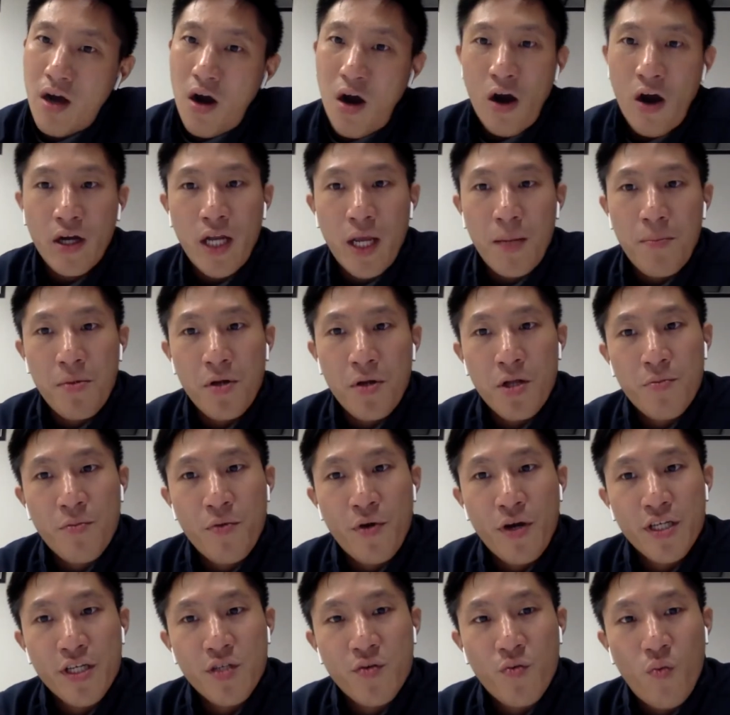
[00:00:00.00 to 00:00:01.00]
RNA
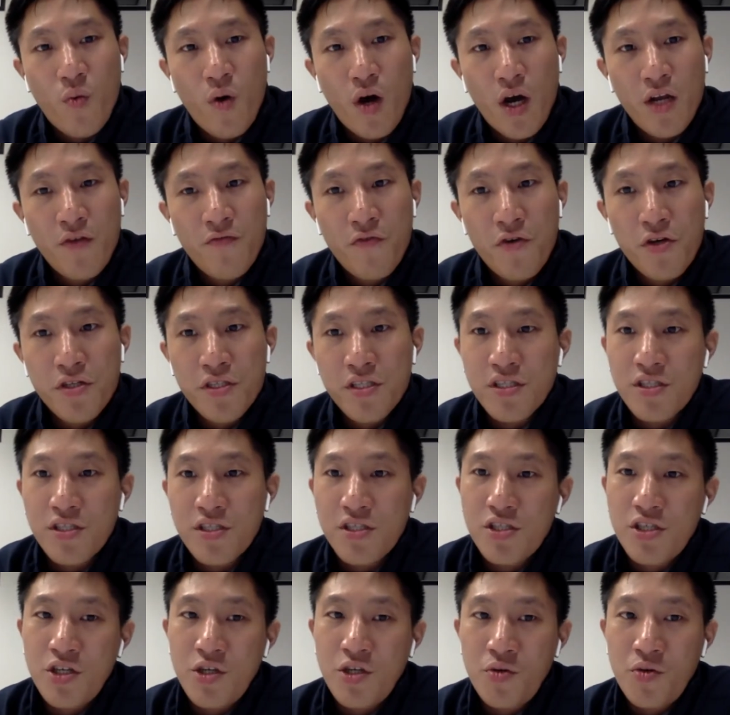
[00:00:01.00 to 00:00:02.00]
polymerase 1 versus
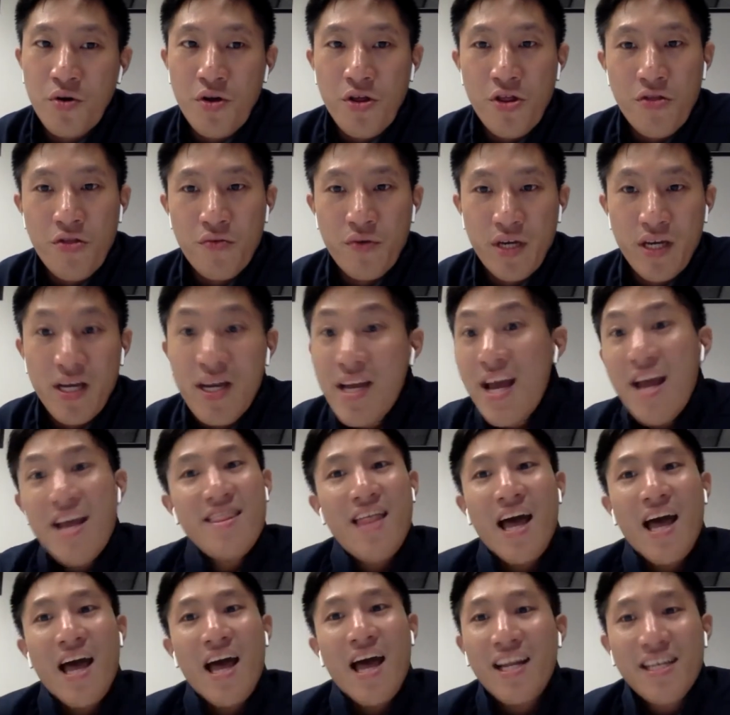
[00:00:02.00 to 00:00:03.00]
2 or 3?
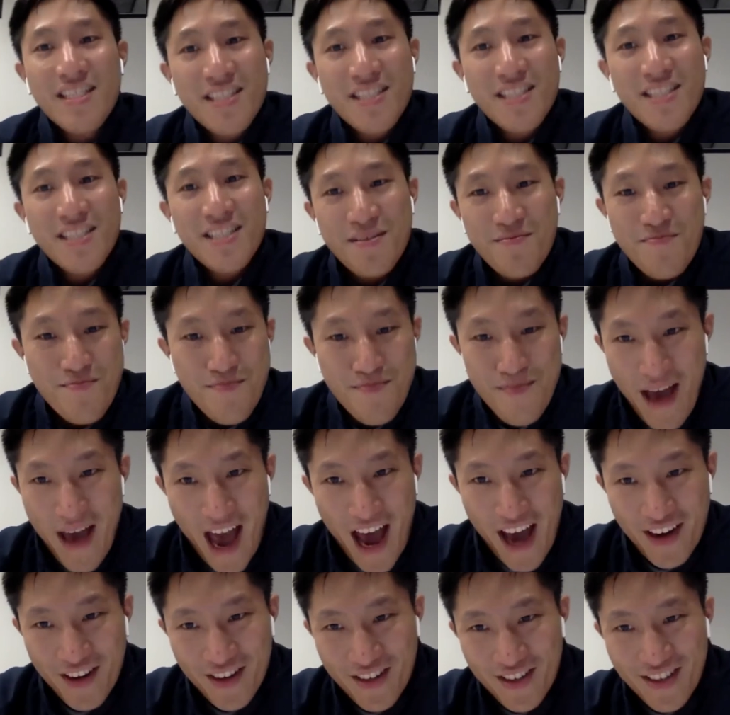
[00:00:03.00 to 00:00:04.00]
That doesn't
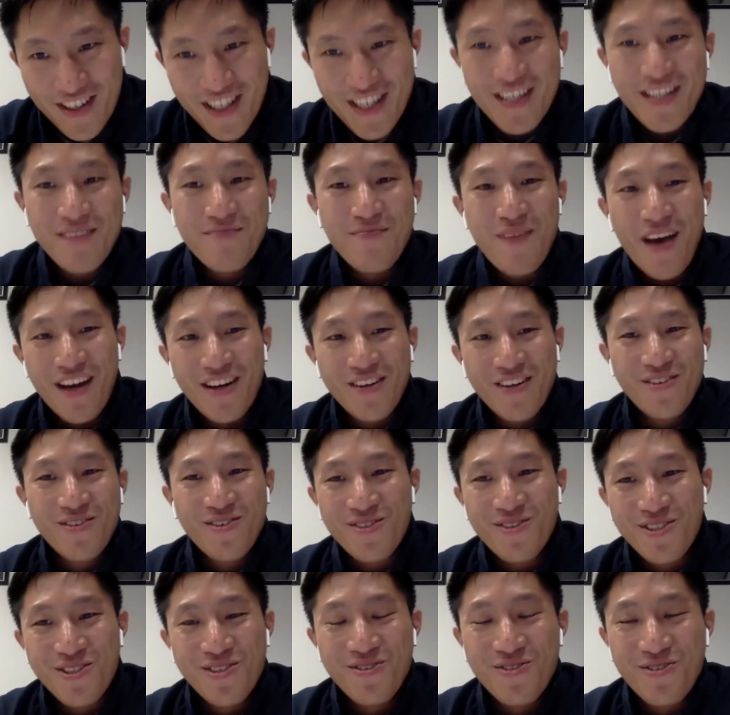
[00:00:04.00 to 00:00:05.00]
matter in
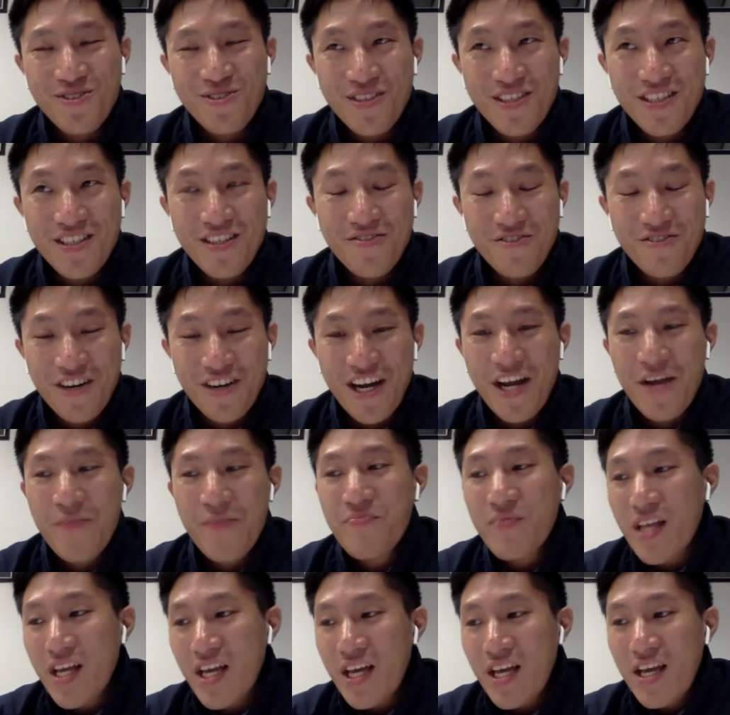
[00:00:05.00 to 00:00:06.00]
medical school, right?
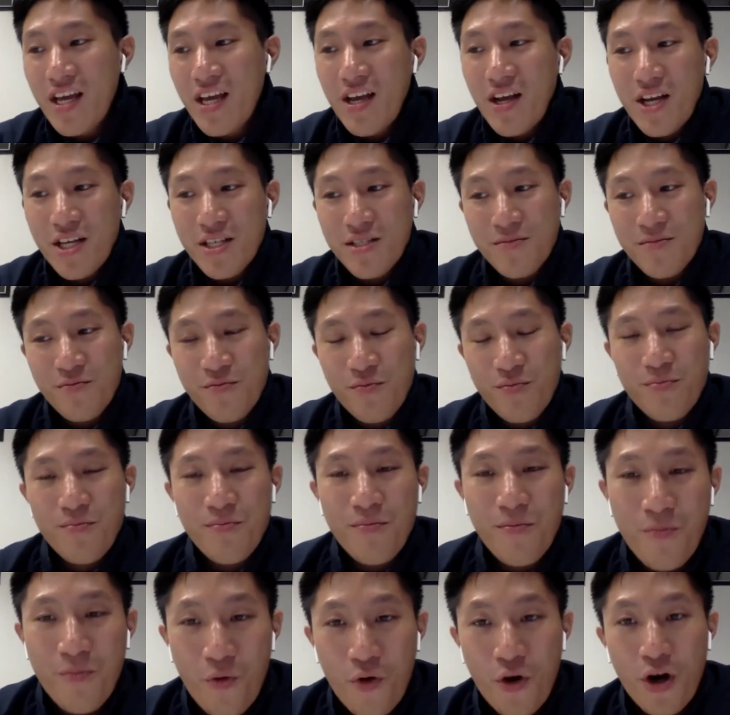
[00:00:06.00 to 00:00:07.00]
It's
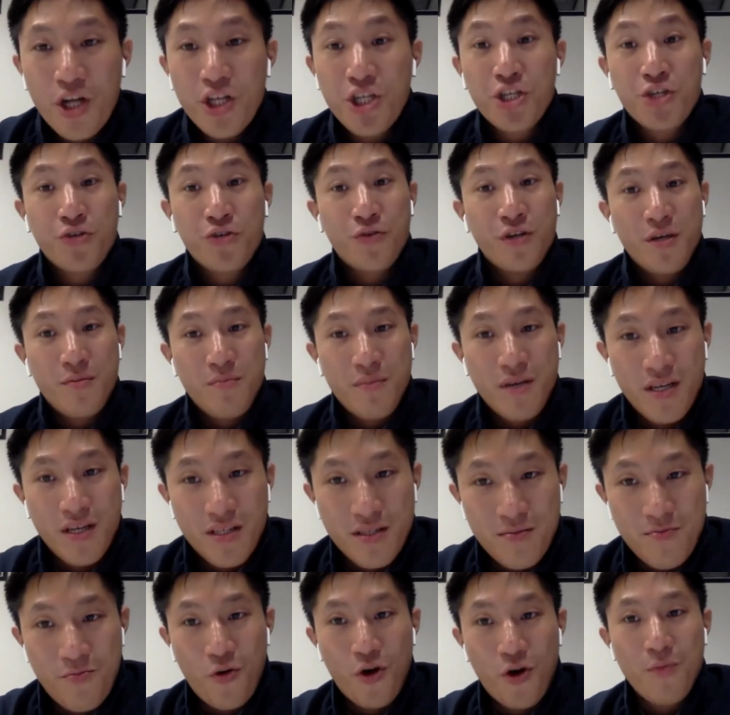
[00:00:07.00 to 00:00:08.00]
more on treatments,
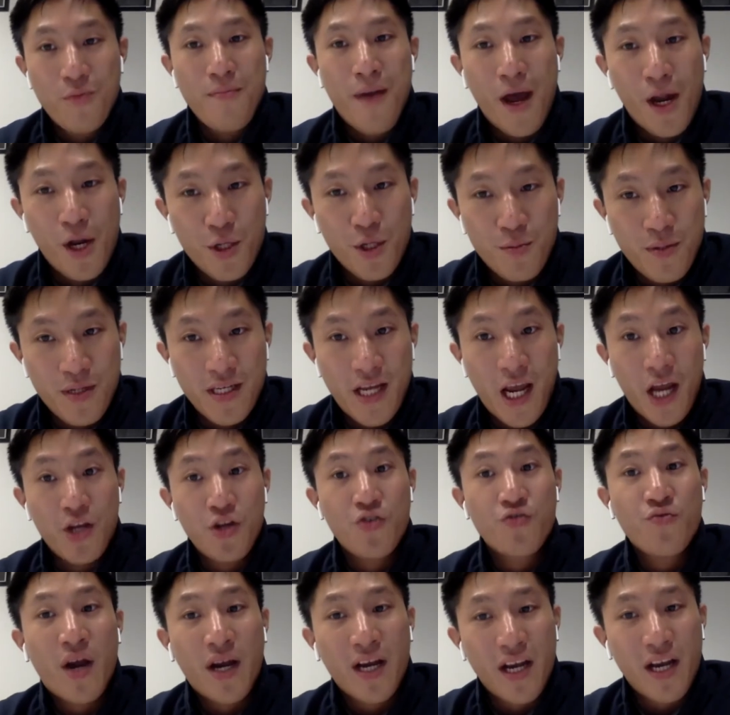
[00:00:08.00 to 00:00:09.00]
more management. Can you
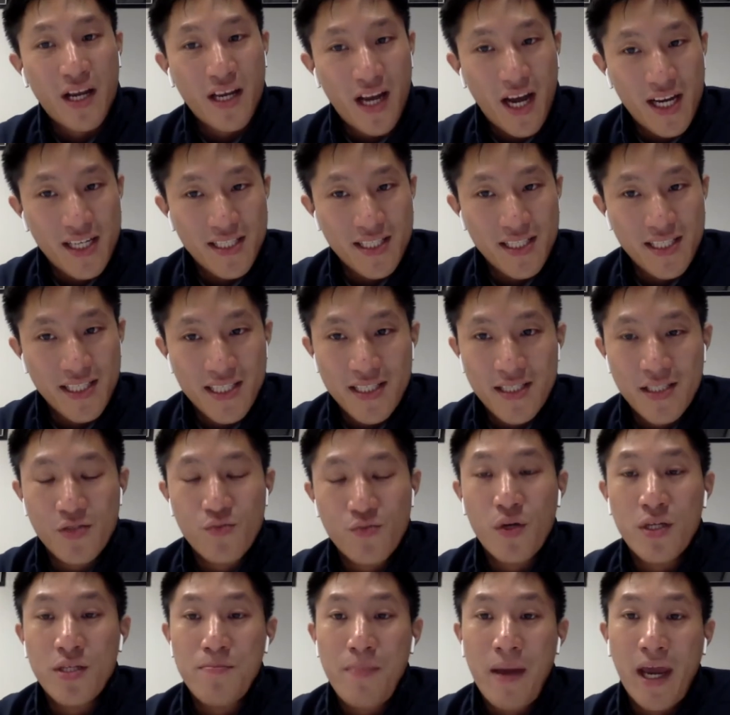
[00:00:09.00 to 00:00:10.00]
recognize diseases
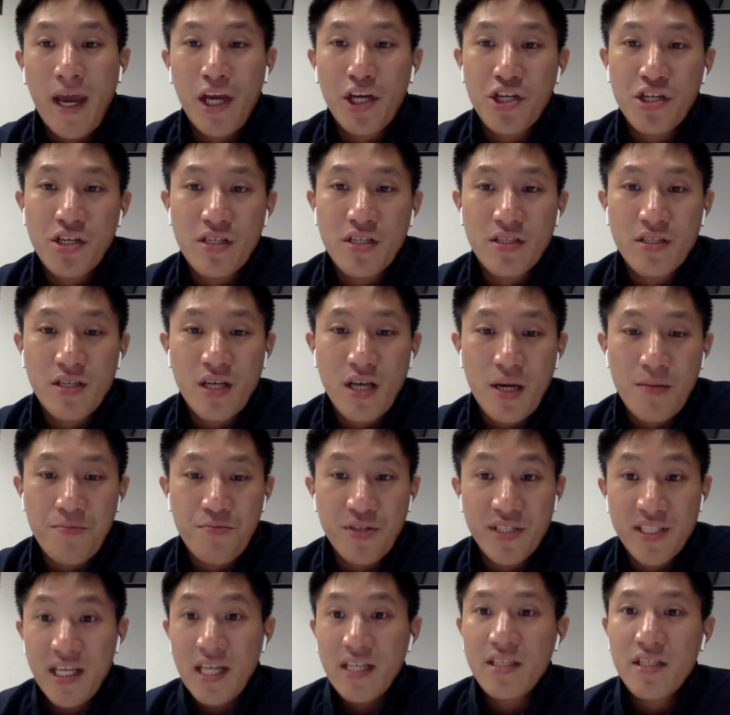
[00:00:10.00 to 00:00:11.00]
when patients
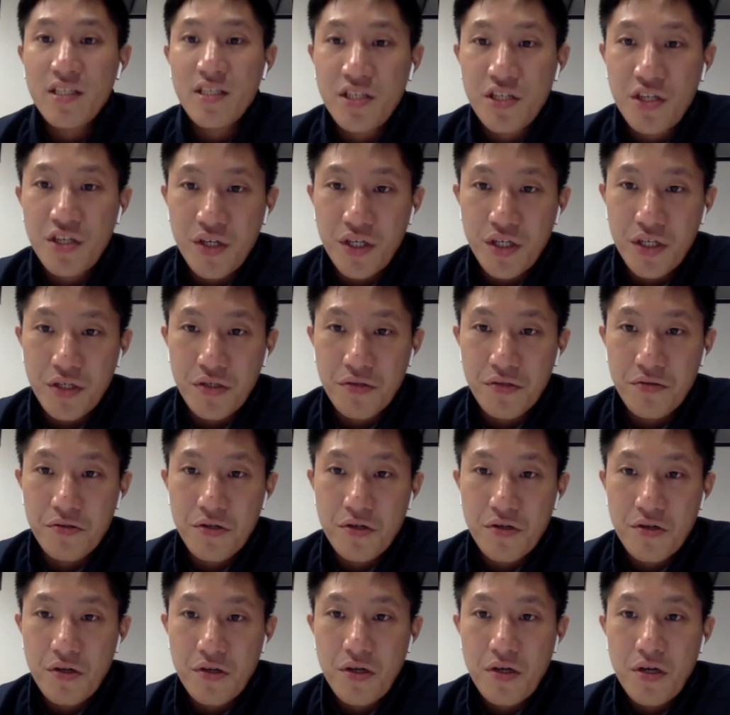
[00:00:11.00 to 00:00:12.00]
present to you?
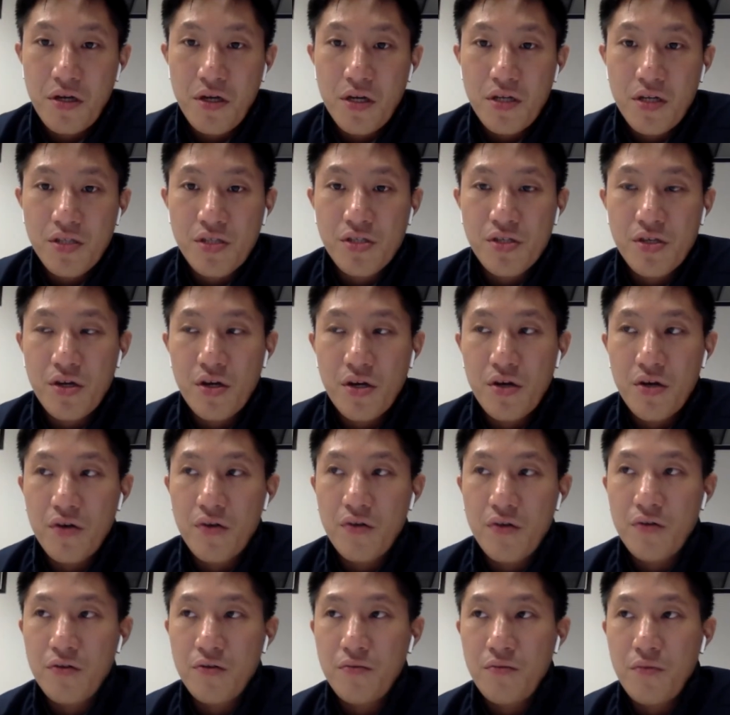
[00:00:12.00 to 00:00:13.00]

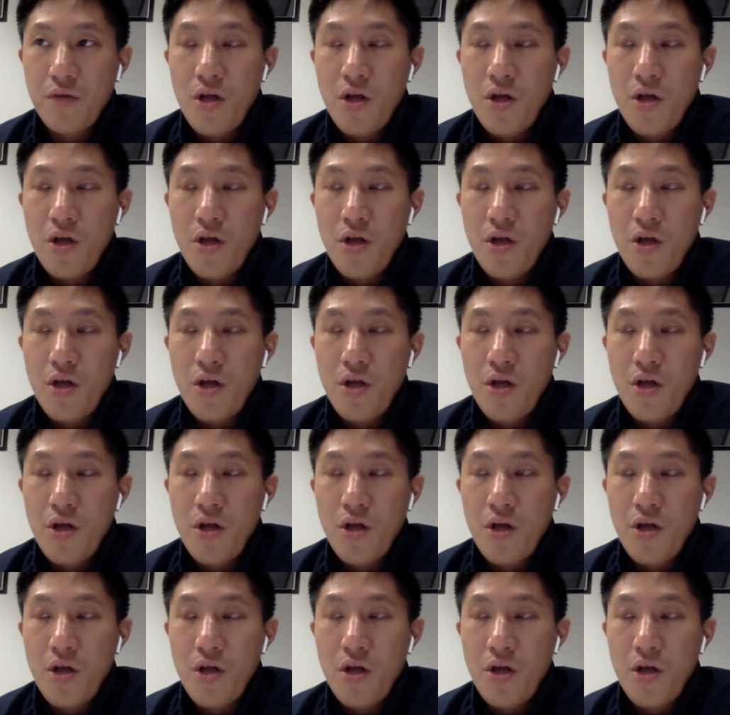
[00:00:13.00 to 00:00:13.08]
So